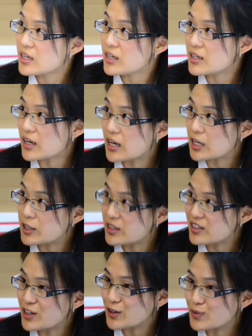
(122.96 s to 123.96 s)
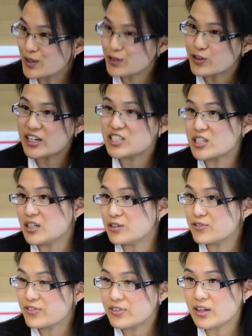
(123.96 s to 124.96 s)
the creation
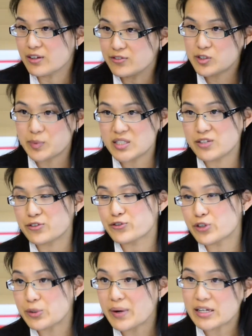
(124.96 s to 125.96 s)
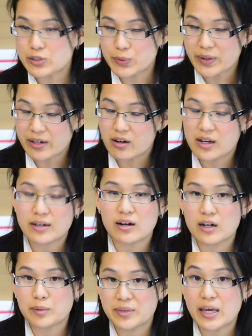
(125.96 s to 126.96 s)
of specific freeways or
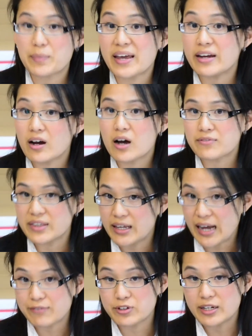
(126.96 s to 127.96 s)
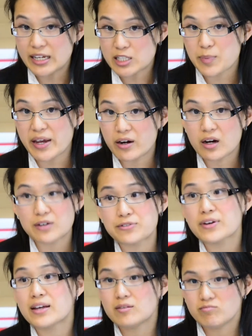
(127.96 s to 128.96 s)
whatnot get paid off, and then after it gets paid off,
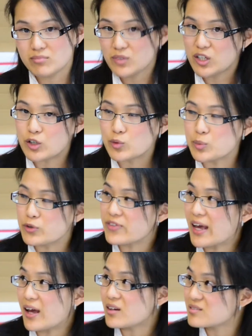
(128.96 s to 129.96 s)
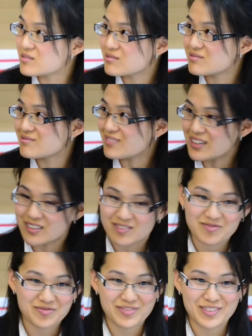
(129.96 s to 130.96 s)
remove that. And,
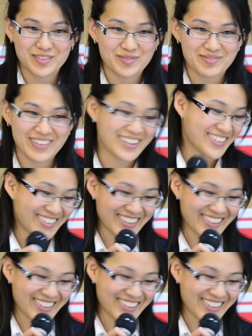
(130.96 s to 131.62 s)
yeah.